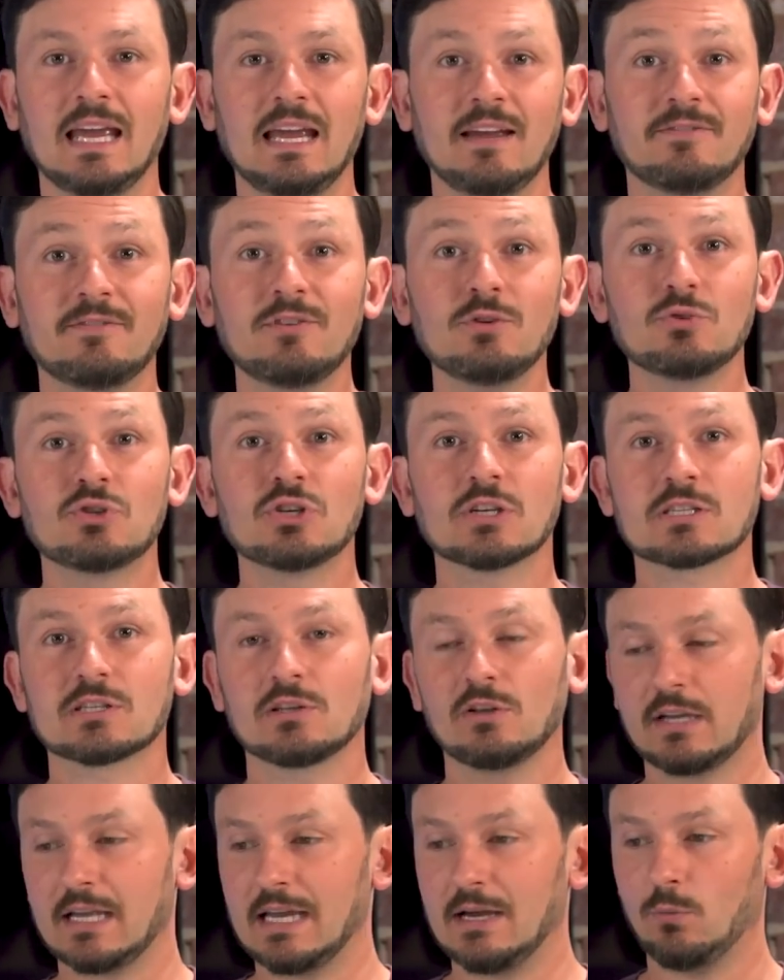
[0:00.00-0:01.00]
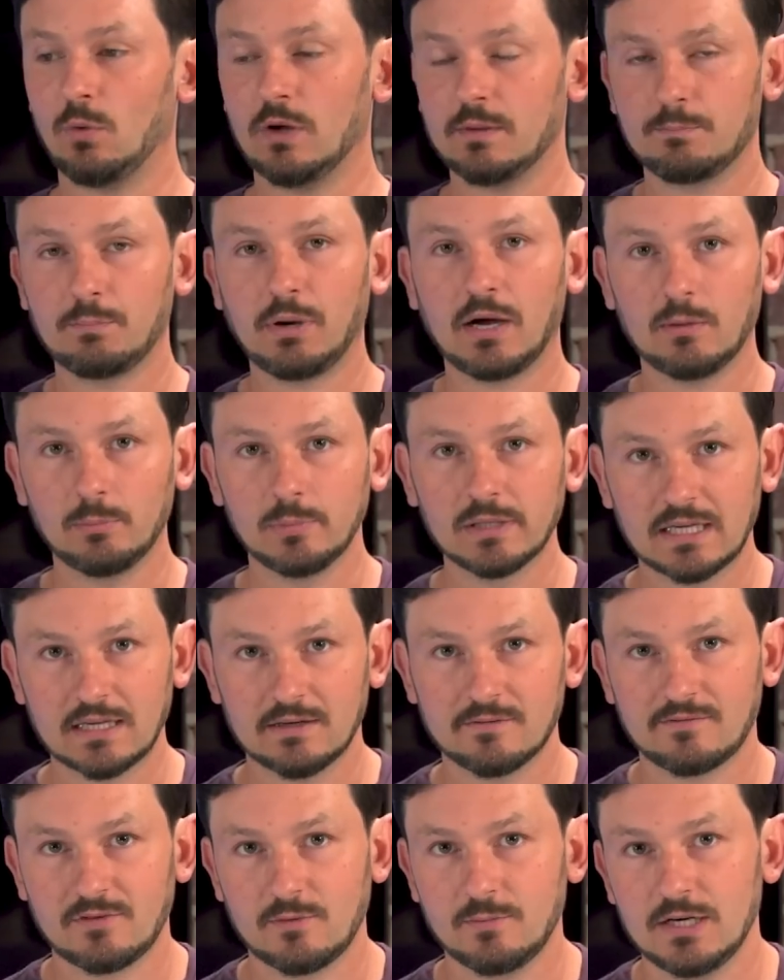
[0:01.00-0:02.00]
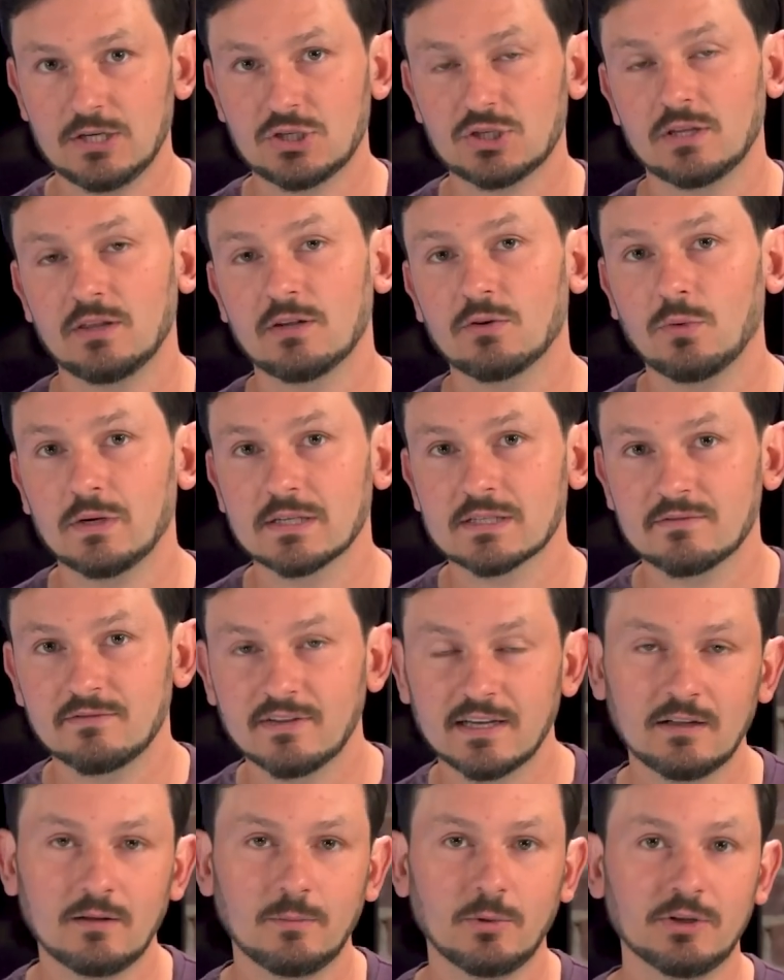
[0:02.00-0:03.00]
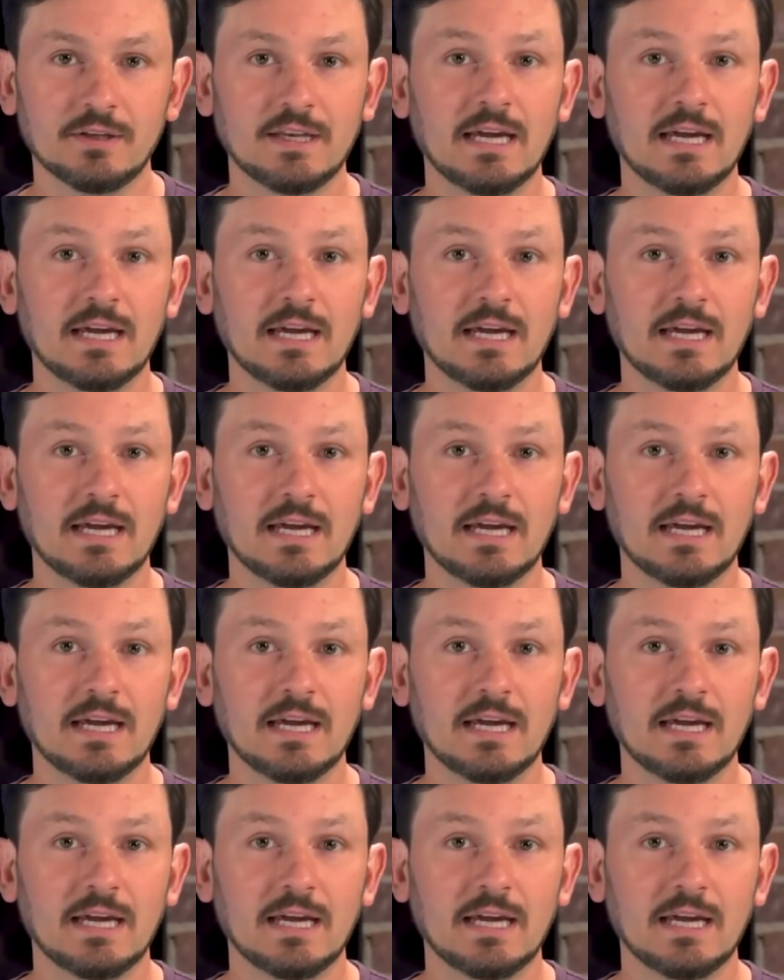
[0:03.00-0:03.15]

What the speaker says: if you just look at what public information there was available.